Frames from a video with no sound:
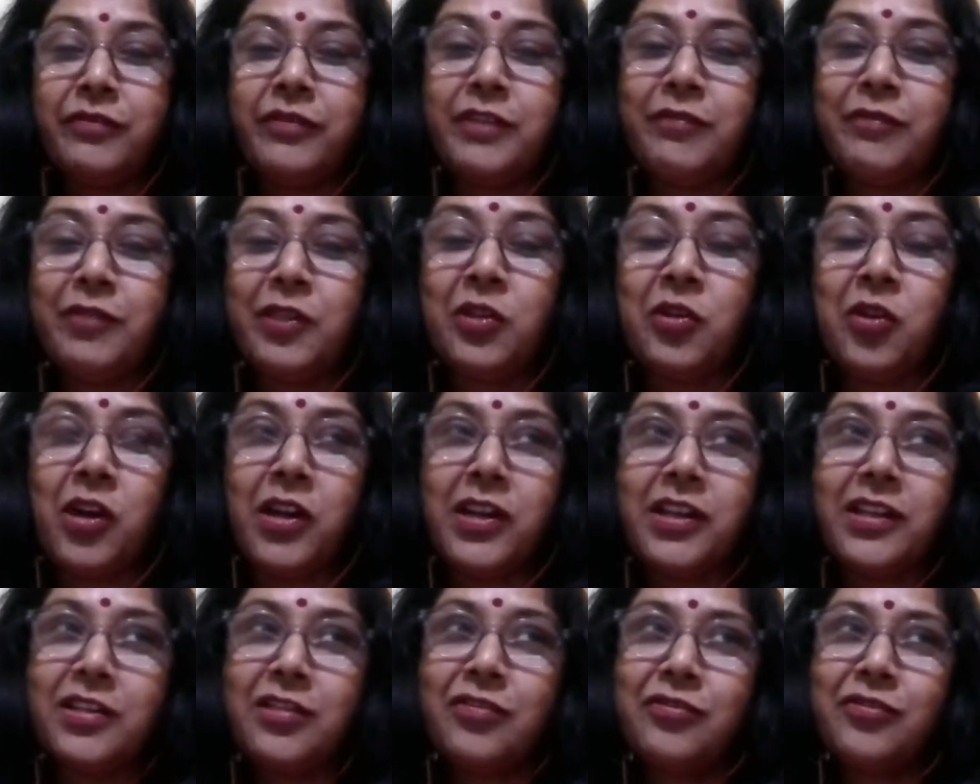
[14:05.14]
we
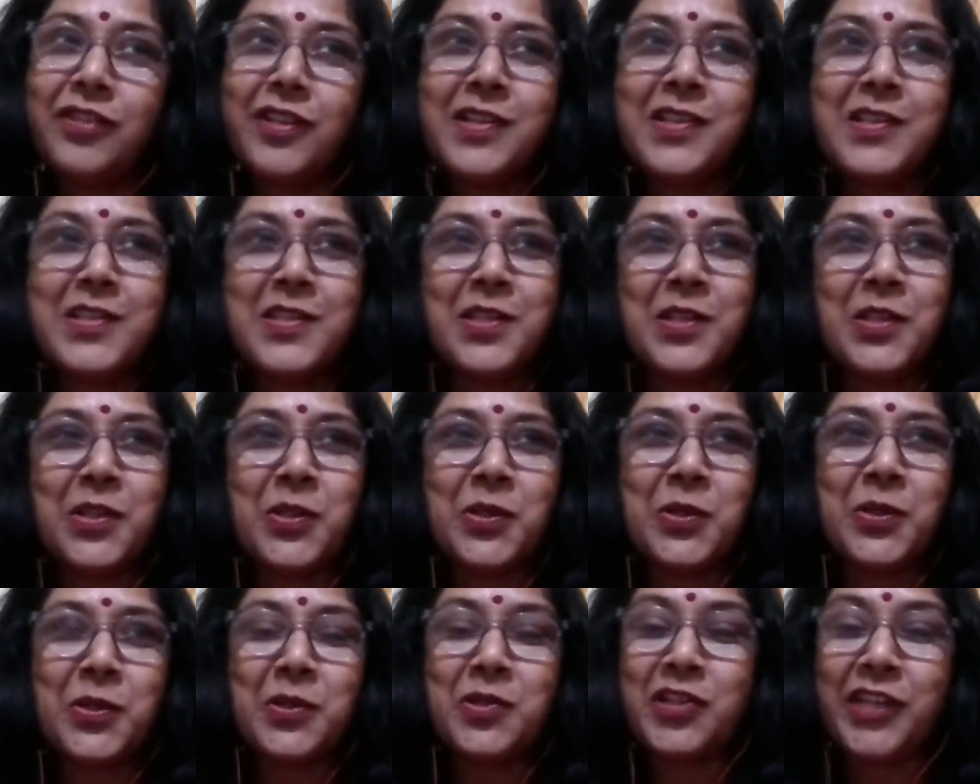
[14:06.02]
got the first
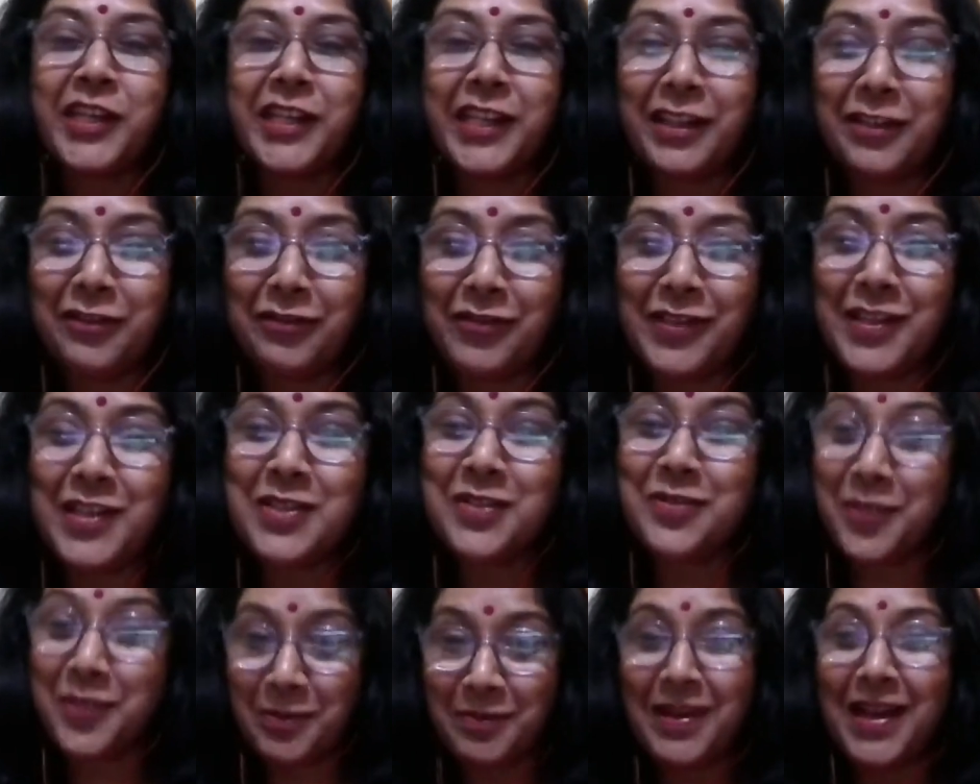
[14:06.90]
training fees
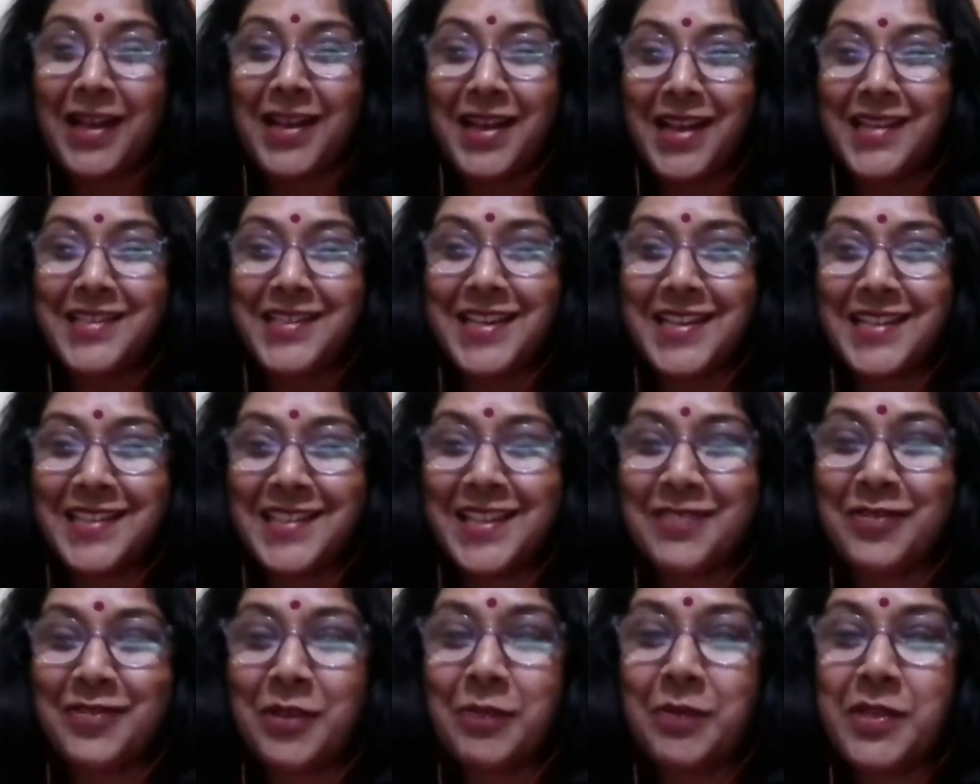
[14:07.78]
from, as I said,
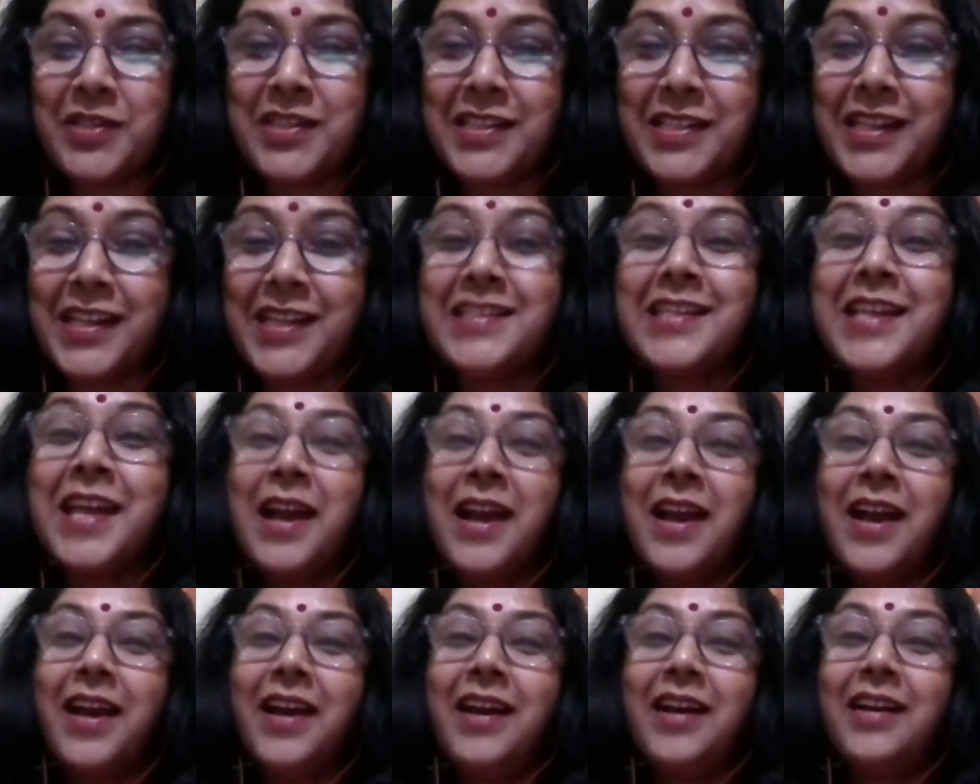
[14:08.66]
from the CAs,
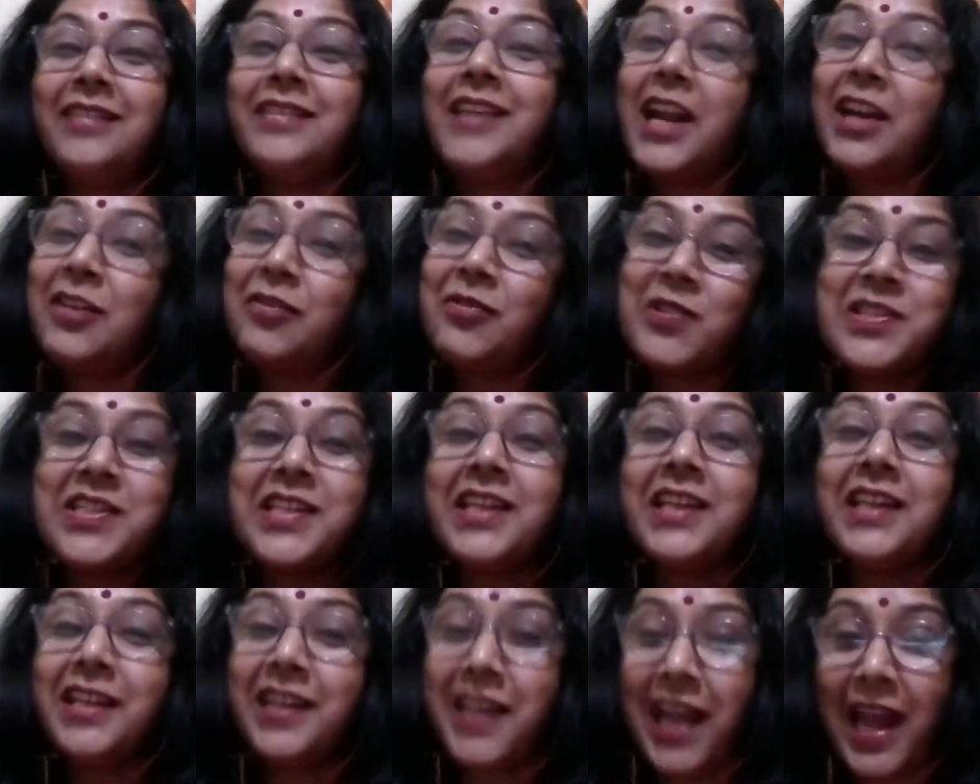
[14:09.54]
that was
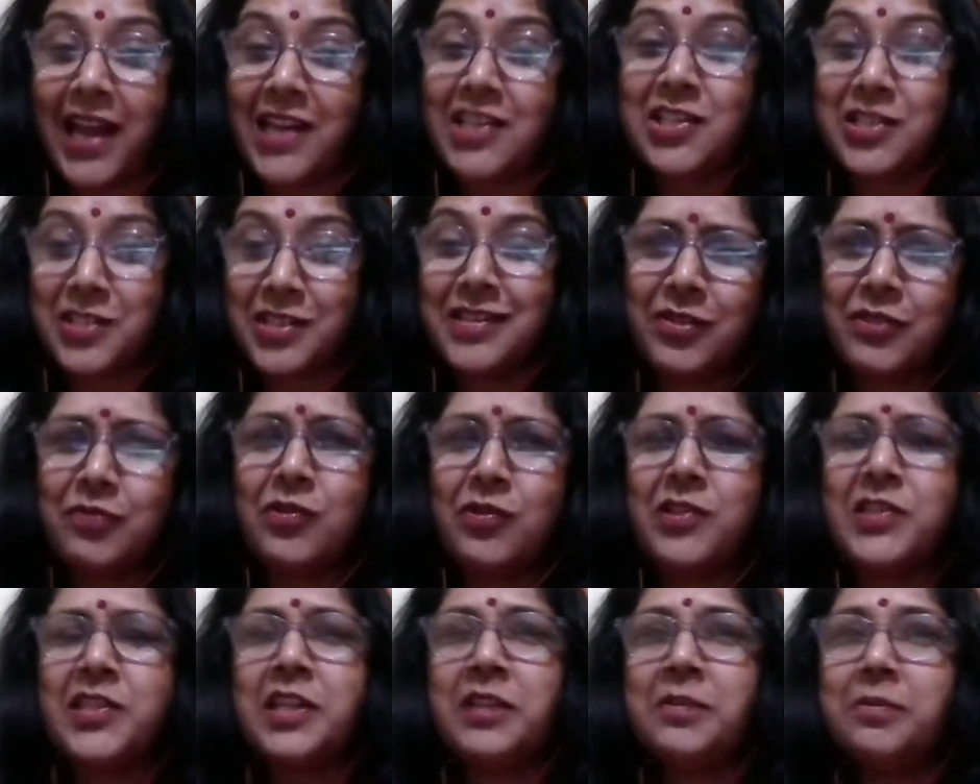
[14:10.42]
in cash. It
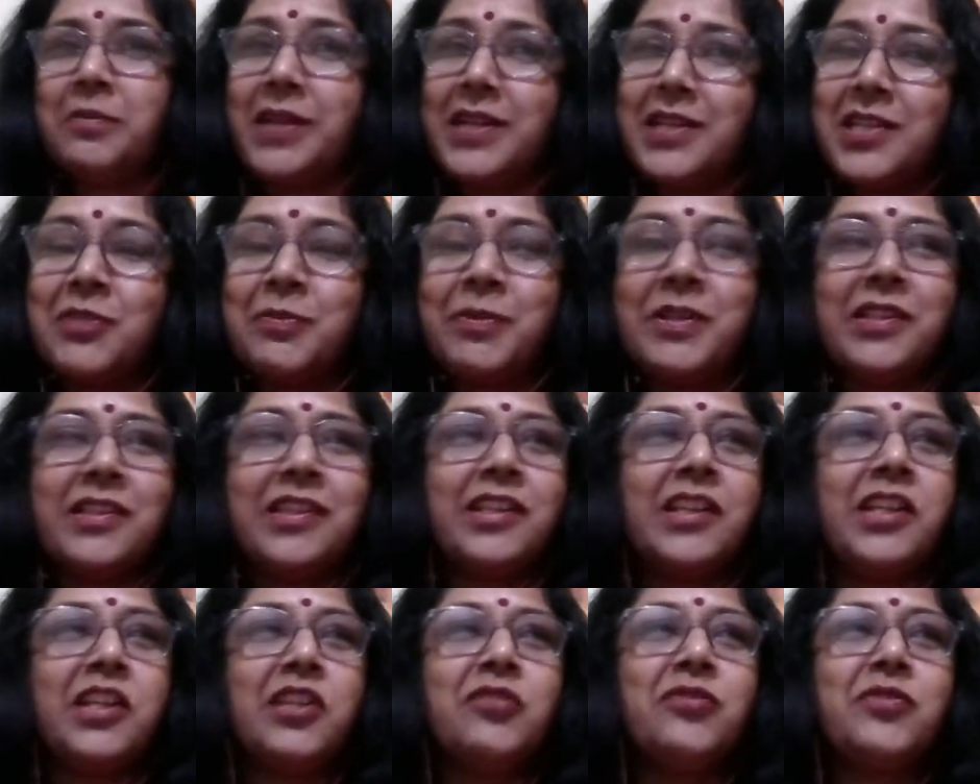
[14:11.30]
wasn't much, but then
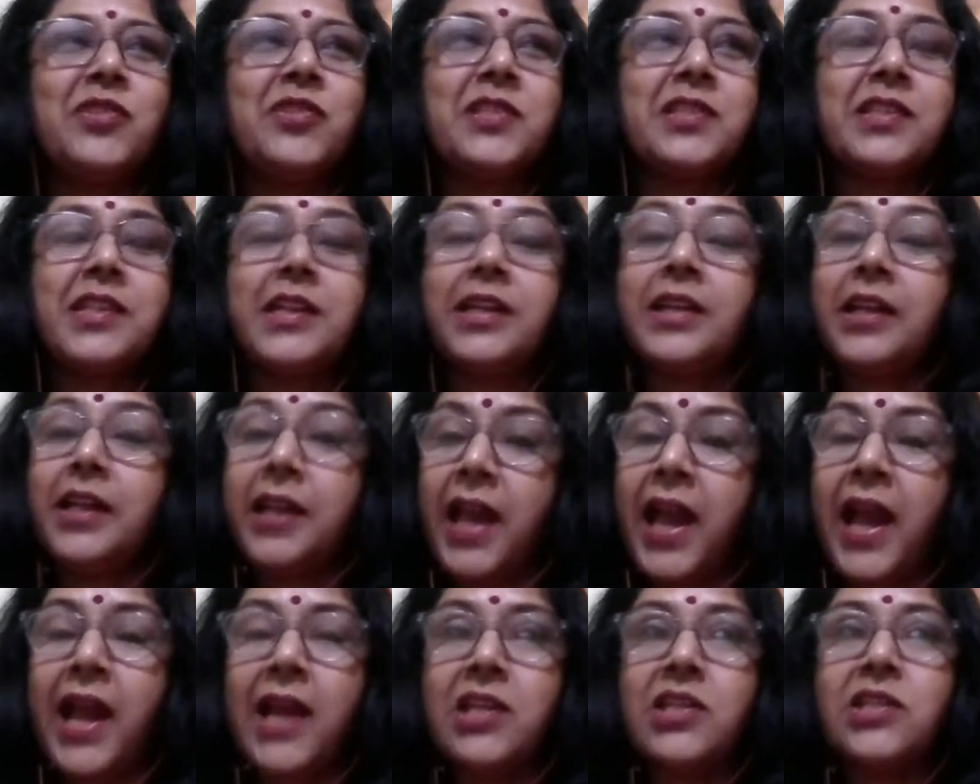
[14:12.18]
it was in
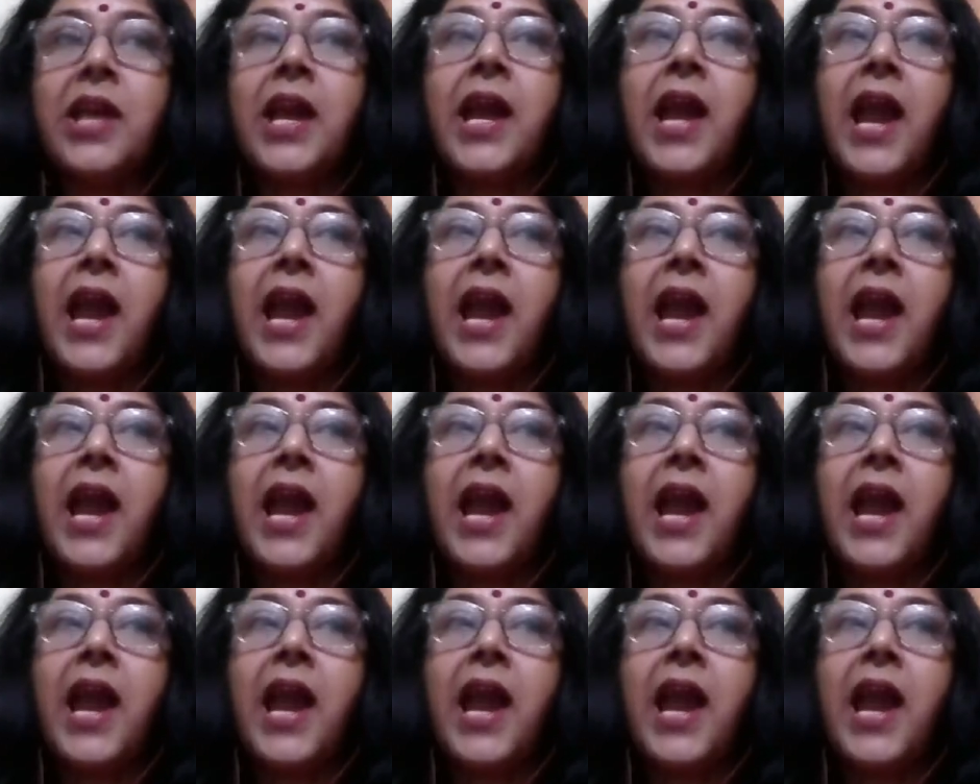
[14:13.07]
cash.